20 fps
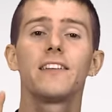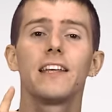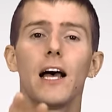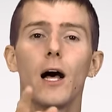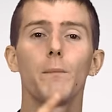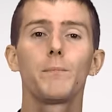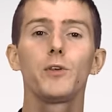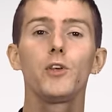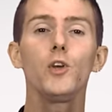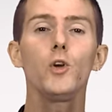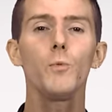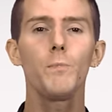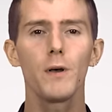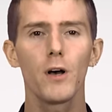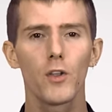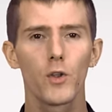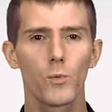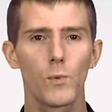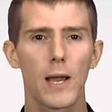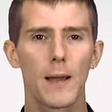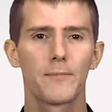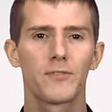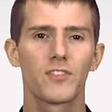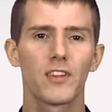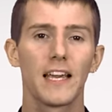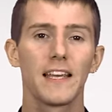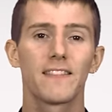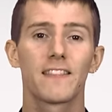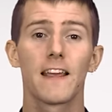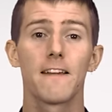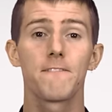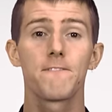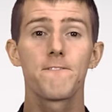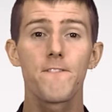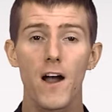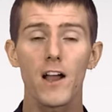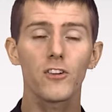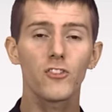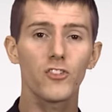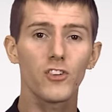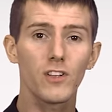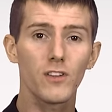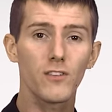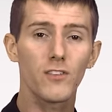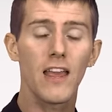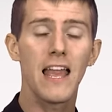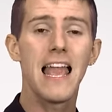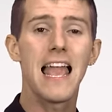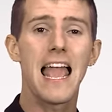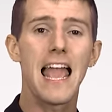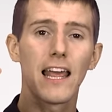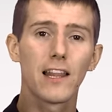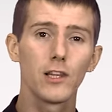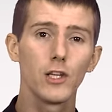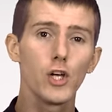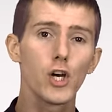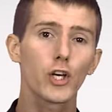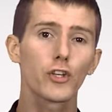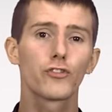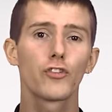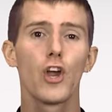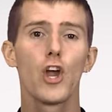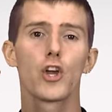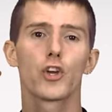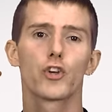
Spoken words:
to help you build a website that functions and looks